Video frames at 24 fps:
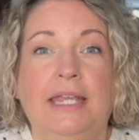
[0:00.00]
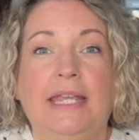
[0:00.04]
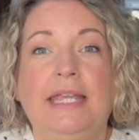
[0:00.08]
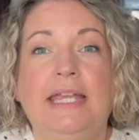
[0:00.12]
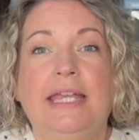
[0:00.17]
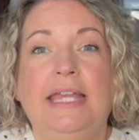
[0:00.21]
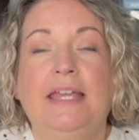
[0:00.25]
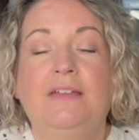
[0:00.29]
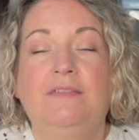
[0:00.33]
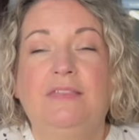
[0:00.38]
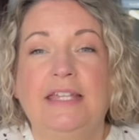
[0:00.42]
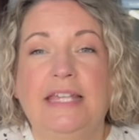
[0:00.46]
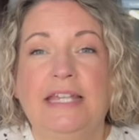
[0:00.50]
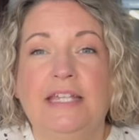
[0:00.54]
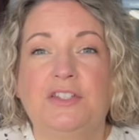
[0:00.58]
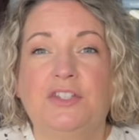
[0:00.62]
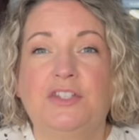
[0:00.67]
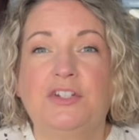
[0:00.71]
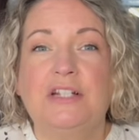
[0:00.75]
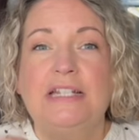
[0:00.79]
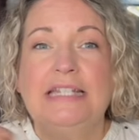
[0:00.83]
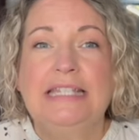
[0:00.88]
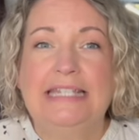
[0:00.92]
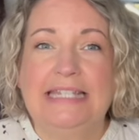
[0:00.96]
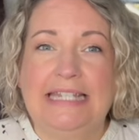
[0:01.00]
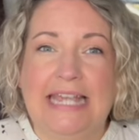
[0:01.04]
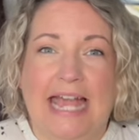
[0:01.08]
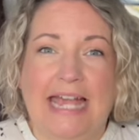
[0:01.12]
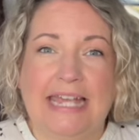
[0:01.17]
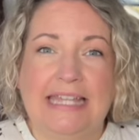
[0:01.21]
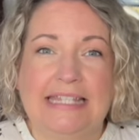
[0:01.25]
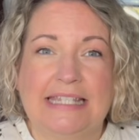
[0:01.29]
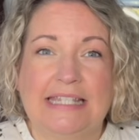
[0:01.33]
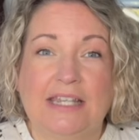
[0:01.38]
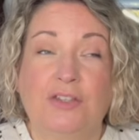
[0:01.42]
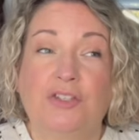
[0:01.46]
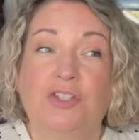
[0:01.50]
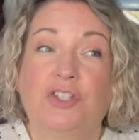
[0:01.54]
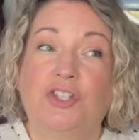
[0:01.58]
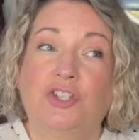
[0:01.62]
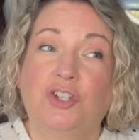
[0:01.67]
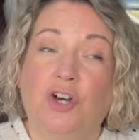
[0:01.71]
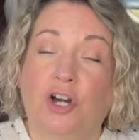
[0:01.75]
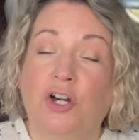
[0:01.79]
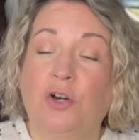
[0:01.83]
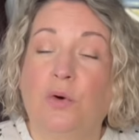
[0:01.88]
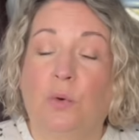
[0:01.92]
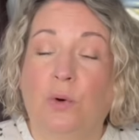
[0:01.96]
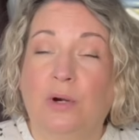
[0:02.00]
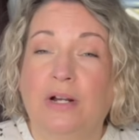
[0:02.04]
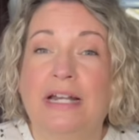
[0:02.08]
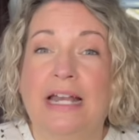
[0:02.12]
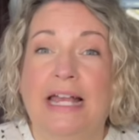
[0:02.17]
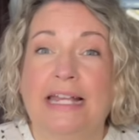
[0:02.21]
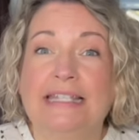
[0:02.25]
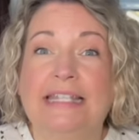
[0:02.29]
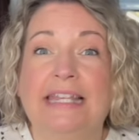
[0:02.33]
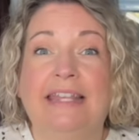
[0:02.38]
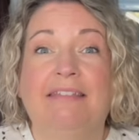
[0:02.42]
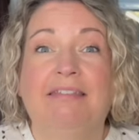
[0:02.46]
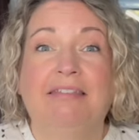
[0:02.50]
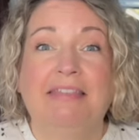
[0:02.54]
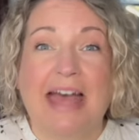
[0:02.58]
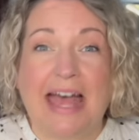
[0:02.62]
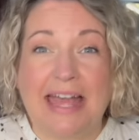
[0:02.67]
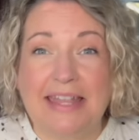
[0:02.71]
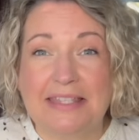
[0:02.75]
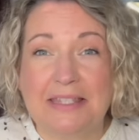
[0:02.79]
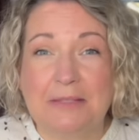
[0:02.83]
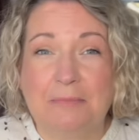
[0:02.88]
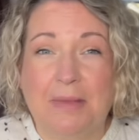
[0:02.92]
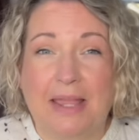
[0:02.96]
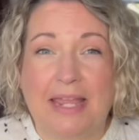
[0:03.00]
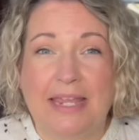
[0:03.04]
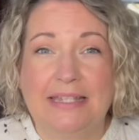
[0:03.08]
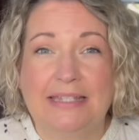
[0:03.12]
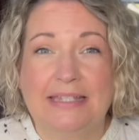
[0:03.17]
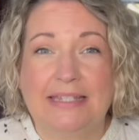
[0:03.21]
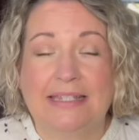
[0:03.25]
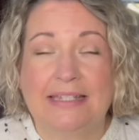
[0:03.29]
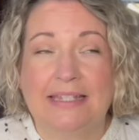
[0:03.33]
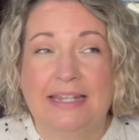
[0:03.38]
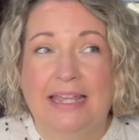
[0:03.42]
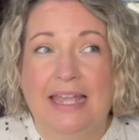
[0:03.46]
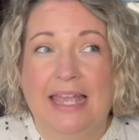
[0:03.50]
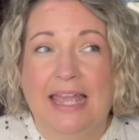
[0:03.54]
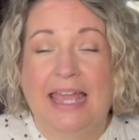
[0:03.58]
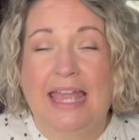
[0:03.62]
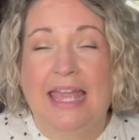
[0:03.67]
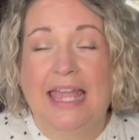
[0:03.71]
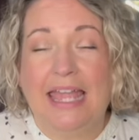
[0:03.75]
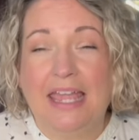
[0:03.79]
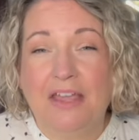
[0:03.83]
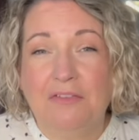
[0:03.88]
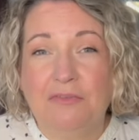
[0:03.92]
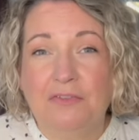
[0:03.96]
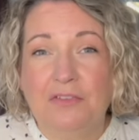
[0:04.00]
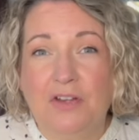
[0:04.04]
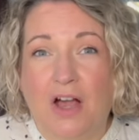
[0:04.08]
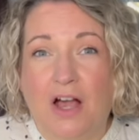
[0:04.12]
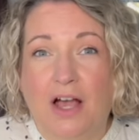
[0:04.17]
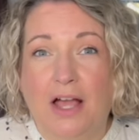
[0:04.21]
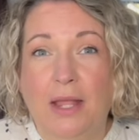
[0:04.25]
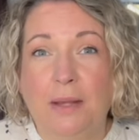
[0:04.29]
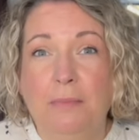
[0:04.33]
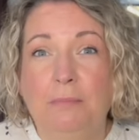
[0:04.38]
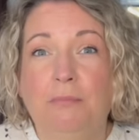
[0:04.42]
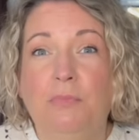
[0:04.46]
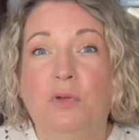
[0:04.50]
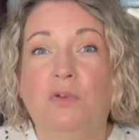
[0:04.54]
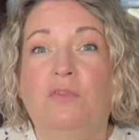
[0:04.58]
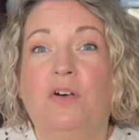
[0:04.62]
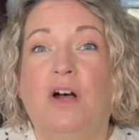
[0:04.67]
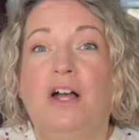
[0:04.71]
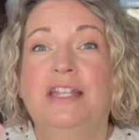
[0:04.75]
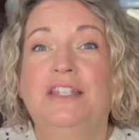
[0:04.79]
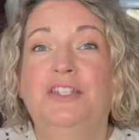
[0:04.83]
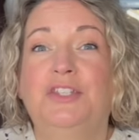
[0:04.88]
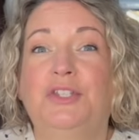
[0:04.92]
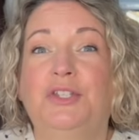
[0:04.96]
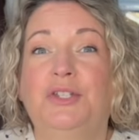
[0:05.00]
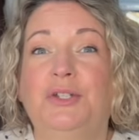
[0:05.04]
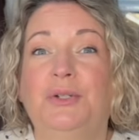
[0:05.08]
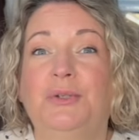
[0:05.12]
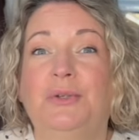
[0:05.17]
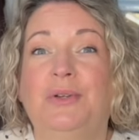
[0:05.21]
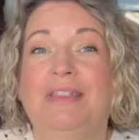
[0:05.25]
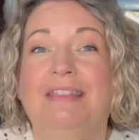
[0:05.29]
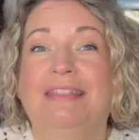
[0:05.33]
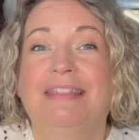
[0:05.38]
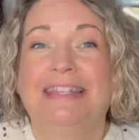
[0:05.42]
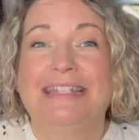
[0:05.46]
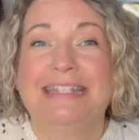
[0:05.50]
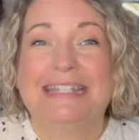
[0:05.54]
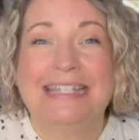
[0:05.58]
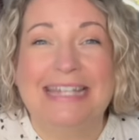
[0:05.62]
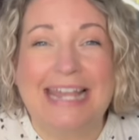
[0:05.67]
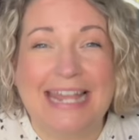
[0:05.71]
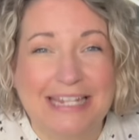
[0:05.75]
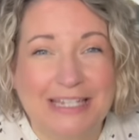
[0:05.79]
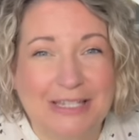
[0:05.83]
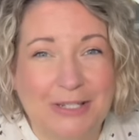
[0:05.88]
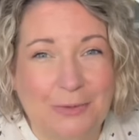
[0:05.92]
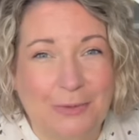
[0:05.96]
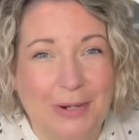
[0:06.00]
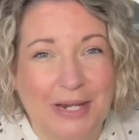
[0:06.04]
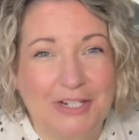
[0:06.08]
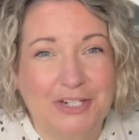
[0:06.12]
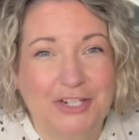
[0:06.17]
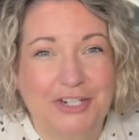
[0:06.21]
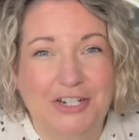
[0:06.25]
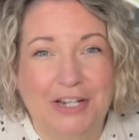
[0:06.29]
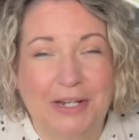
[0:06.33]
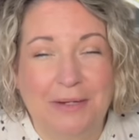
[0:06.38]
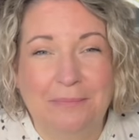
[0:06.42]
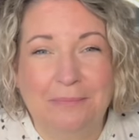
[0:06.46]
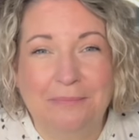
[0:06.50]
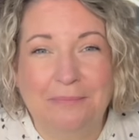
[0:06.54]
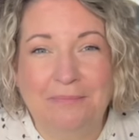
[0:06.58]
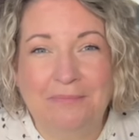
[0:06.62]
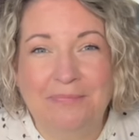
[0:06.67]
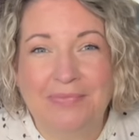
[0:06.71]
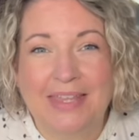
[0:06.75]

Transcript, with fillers: If the answer is yes, start organizing that space. If not, move on to this next question.